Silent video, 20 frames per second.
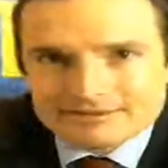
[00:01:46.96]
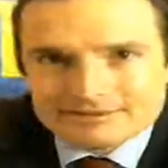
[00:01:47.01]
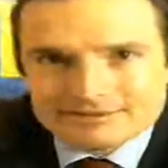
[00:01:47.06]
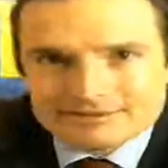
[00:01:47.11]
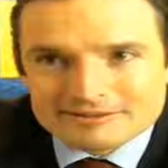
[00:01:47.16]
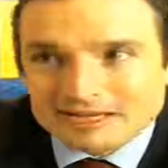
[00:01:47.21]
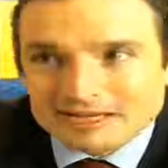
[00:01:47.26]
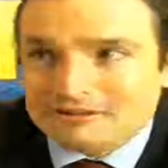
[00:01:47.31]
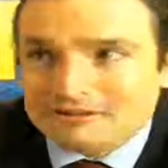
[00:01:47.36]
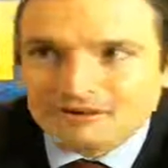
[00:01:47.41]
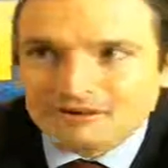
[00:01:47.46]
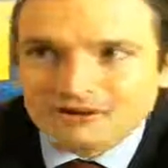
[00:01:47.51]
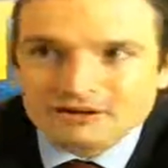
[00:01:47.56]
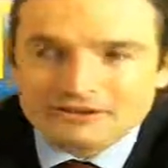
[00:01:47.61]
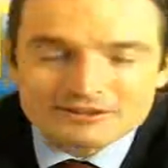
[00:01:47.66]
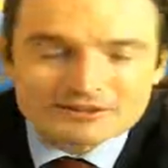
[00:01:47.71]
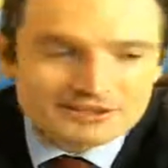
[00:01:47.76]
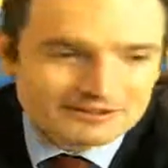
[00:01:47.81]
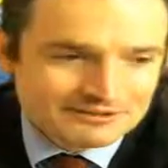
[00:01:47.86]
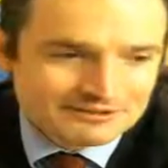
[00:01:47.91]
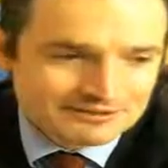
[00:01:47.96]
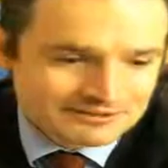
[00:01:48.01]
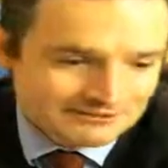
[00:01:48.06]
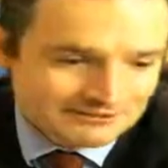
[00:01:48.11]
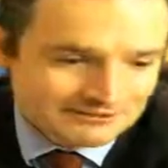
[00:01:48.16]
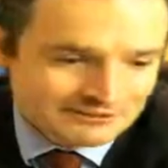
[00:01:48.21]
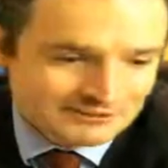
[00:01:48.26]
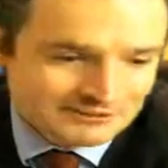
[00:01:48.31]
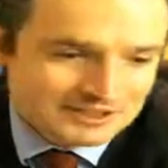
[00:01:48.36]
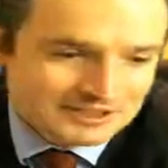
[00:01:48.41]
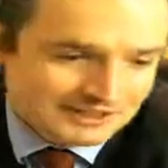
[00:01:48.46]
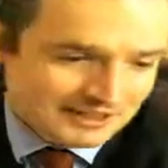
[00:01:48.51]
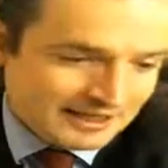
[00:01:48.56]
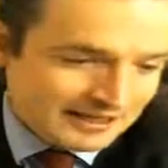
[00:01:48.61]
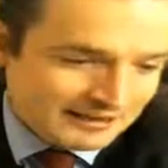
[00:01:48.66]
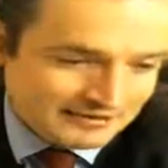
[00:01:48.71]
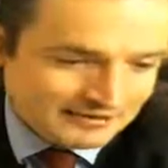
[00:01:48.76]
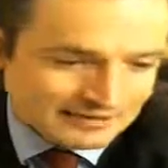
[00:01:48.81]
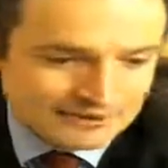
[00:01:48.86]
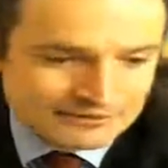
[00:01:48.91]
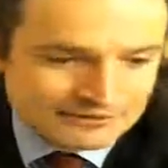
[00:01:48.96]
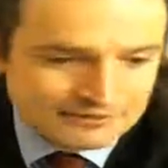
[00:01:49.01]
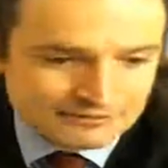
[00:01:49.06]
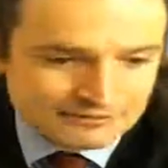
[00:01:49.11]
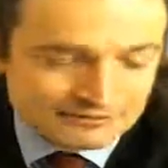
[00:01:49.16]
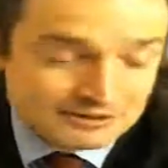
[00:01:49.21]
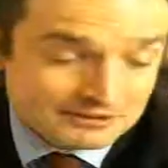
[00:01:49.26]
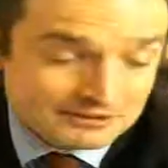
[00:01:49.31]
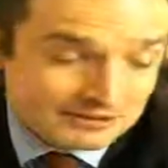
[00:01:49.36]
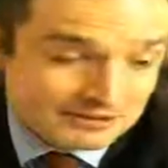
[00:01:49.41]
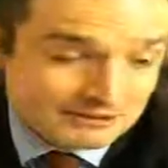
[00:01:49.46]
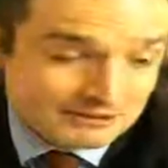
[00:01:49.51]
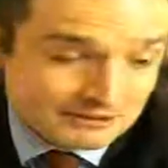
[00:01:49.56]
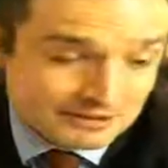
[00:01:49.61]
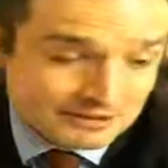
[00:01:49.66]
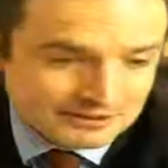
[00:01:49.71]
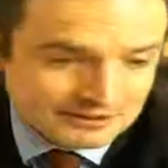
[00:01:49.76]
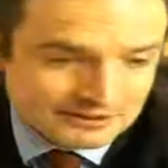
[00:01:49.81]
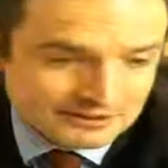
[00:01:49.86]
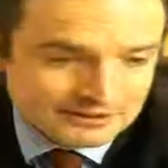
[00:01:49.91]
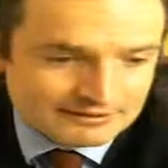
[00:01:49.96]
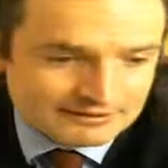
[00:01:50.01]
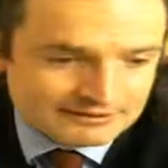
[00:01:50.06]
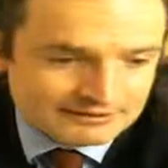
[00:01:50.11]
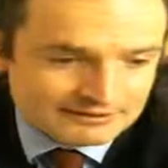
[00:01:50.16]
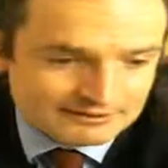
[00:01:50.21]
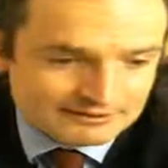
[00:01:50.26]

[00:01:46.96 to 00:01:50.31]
Candy bars. If you eat 10 of these really quickly,